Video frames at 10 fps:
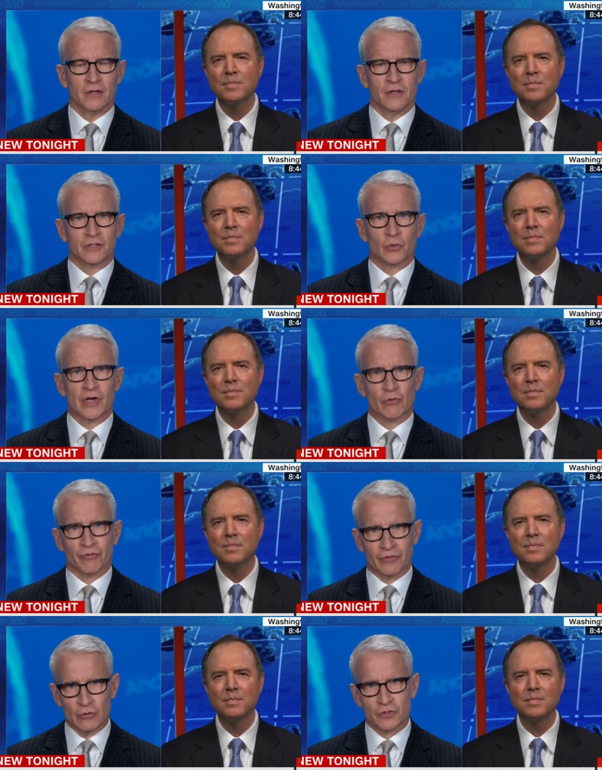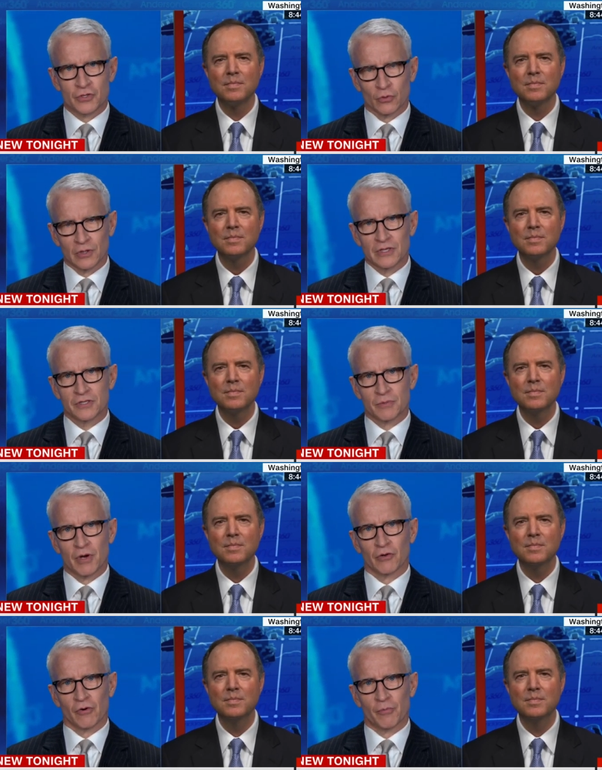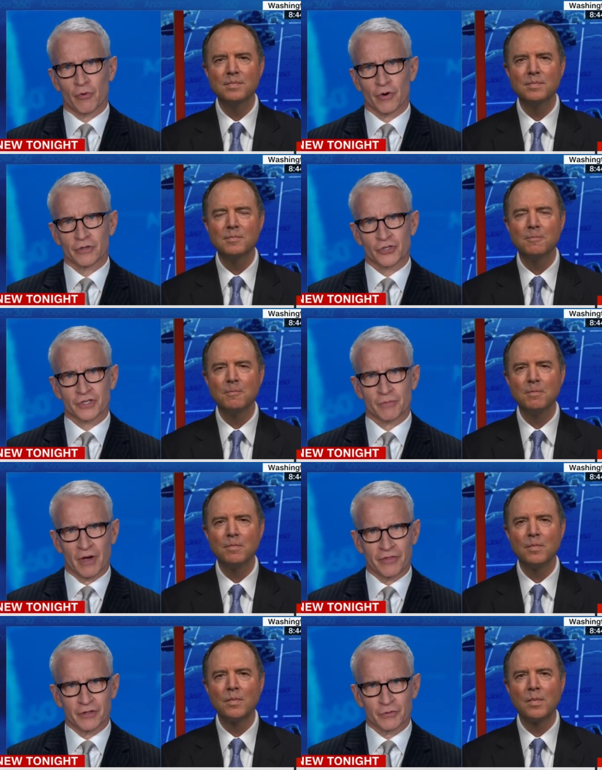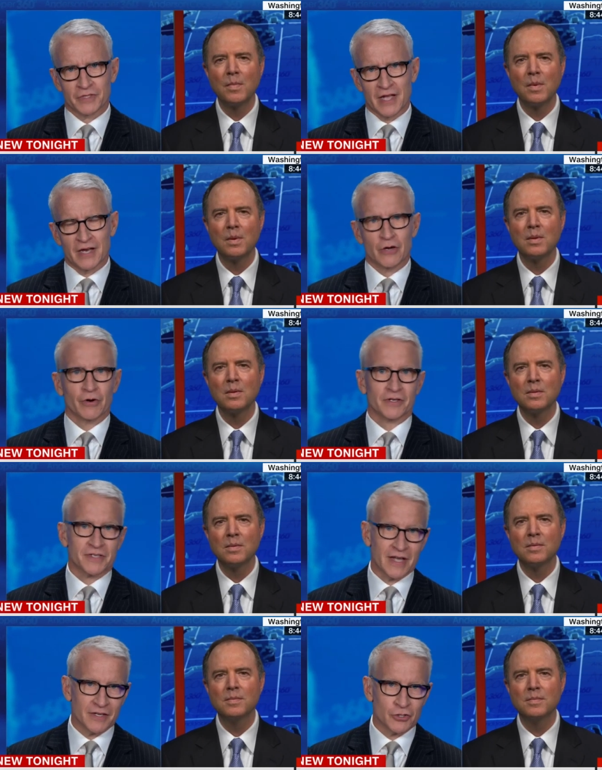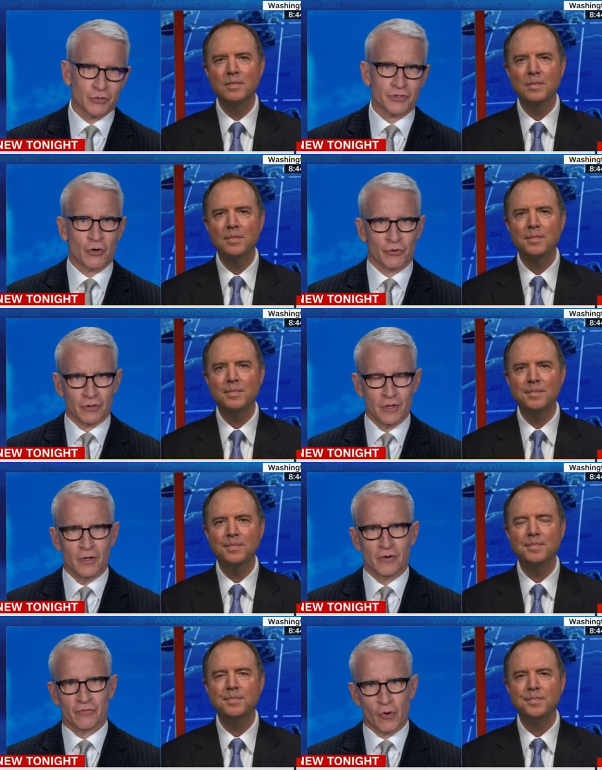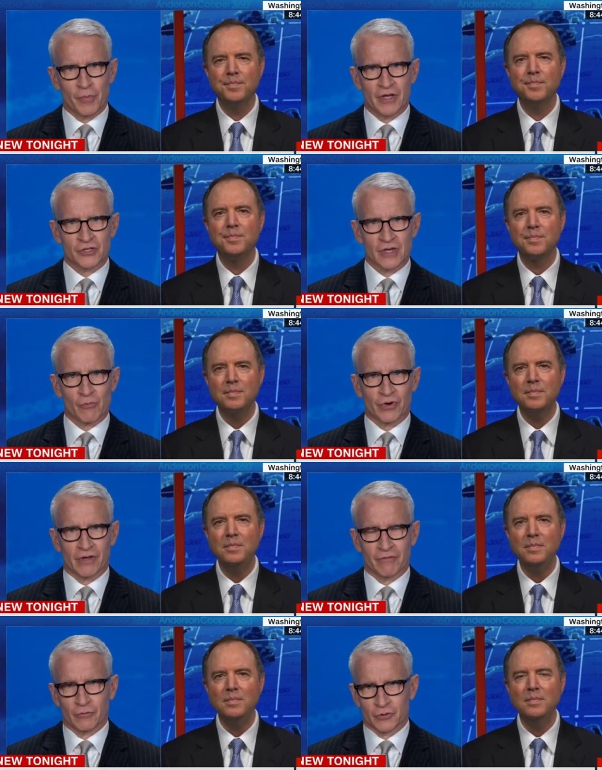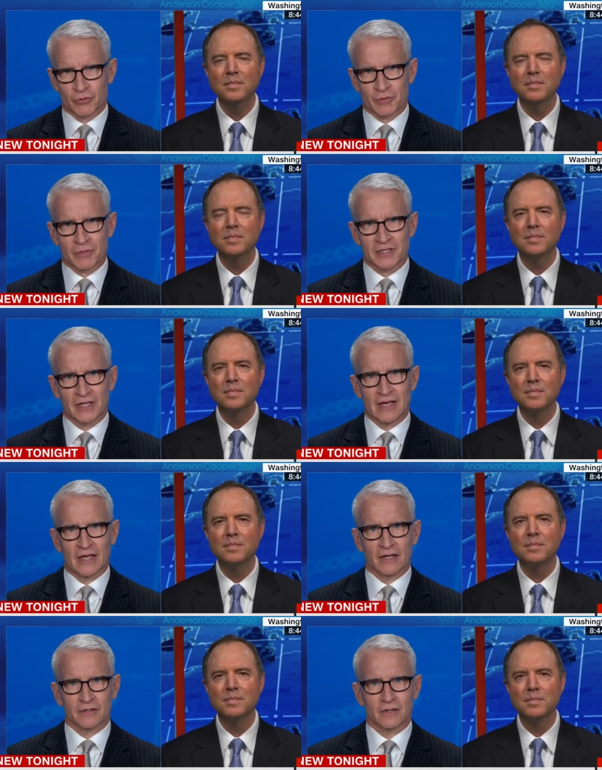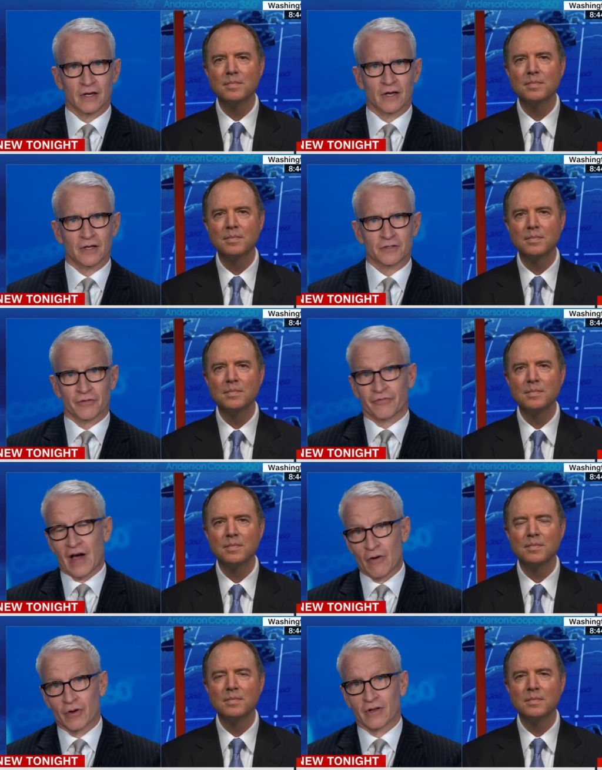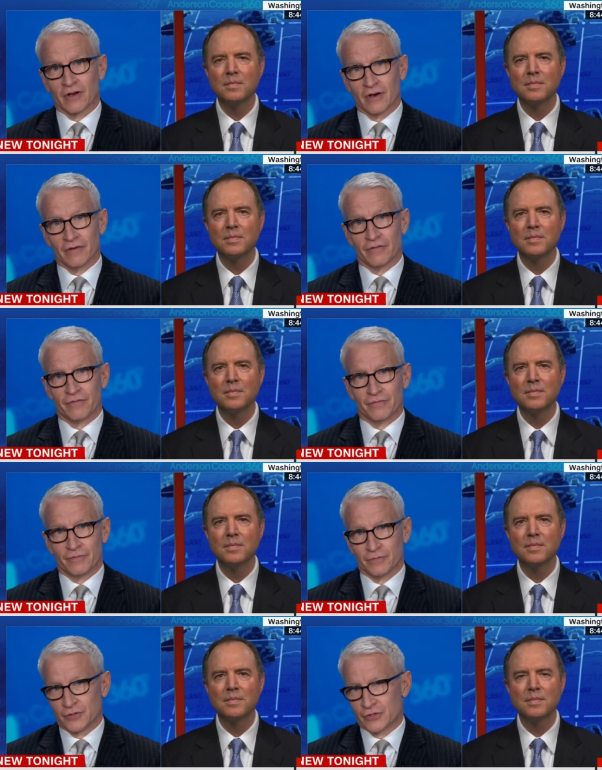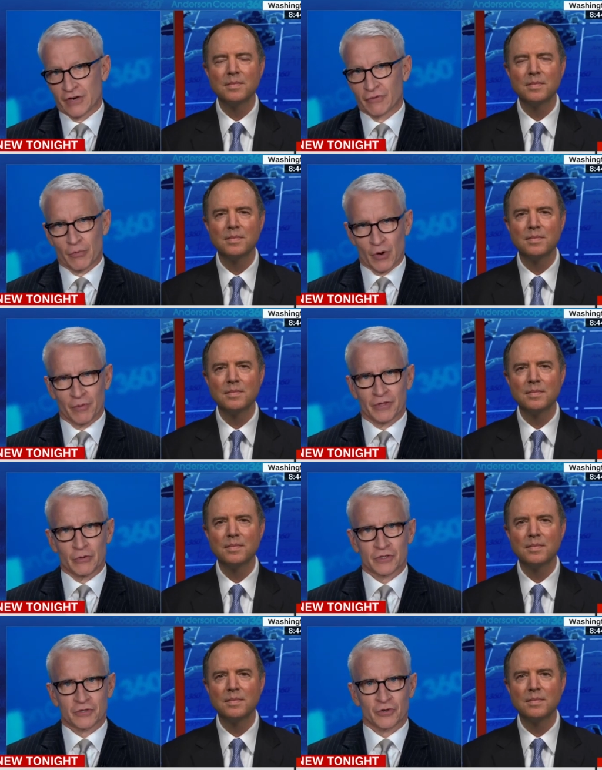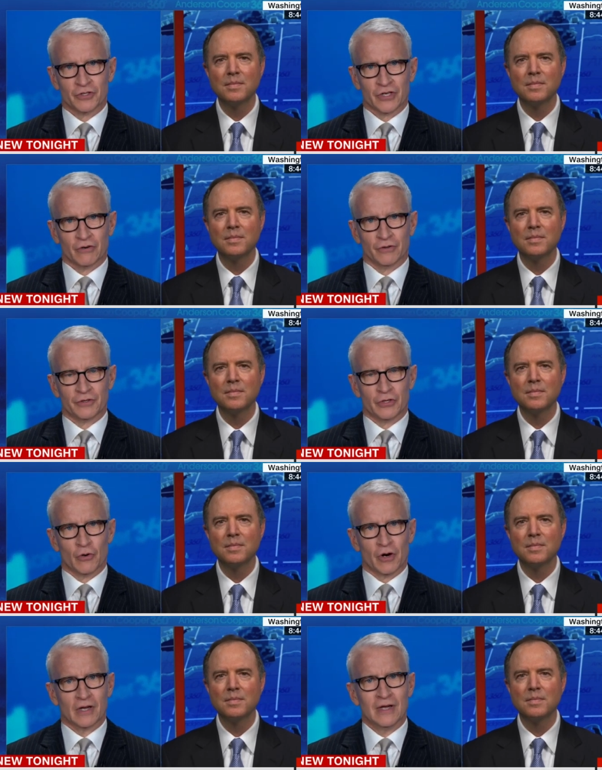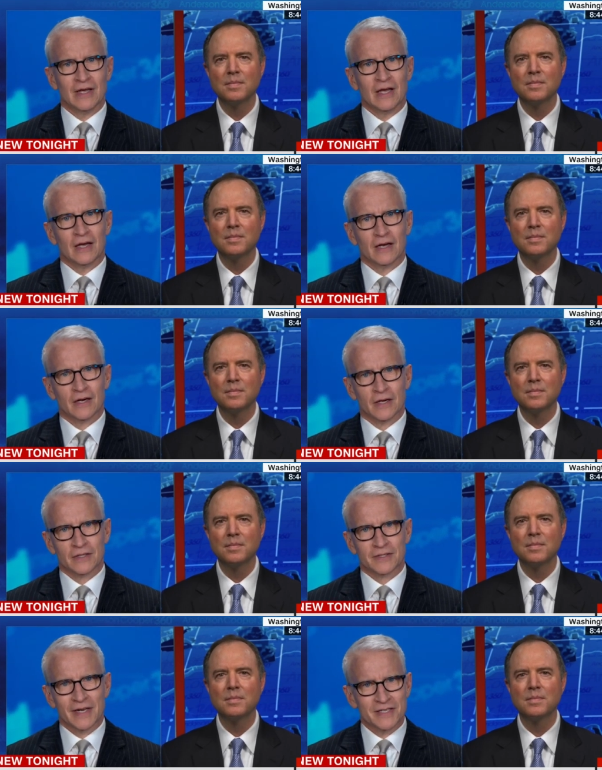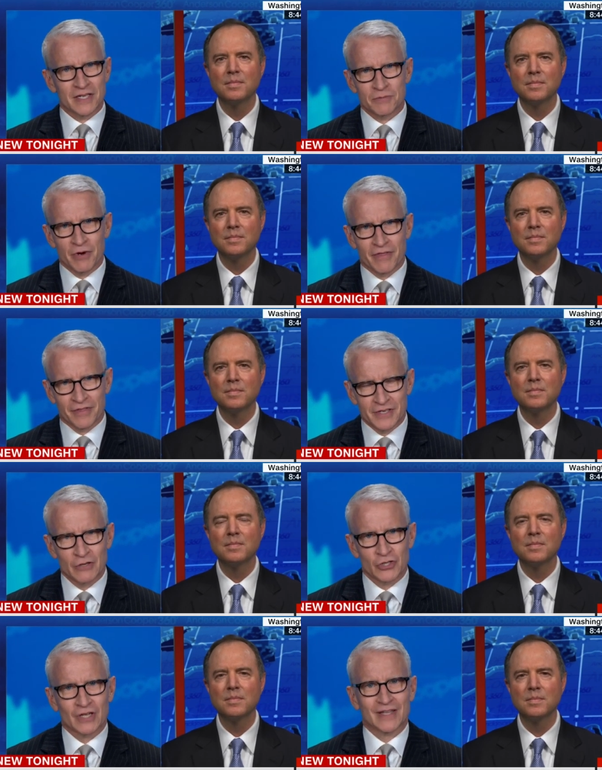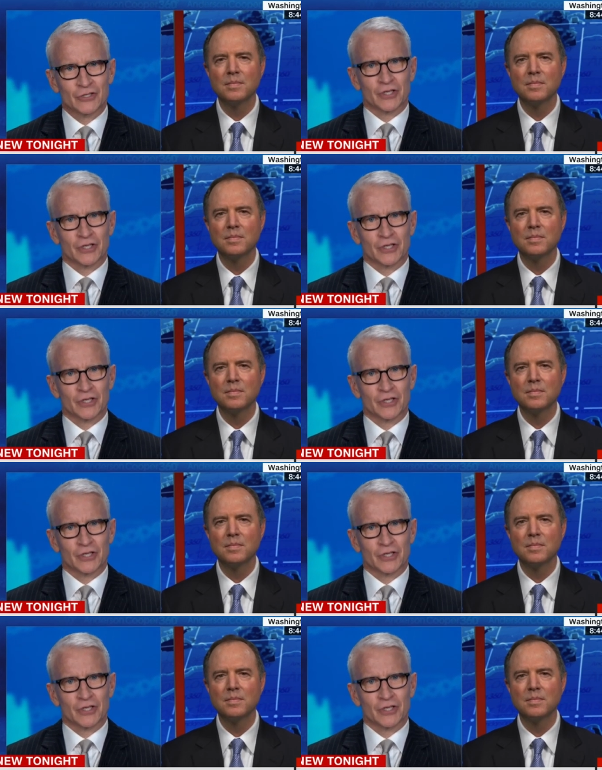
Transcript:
Speaker 1: Twenty refused to release the Mueller report just a month into his tenure and instead issued his own four page summary of it, which was misleading, uh, to the firing of Geoffrey Berman, the U.S. Attorney General in New York. Uh, today's testimony that the DOJ allegedly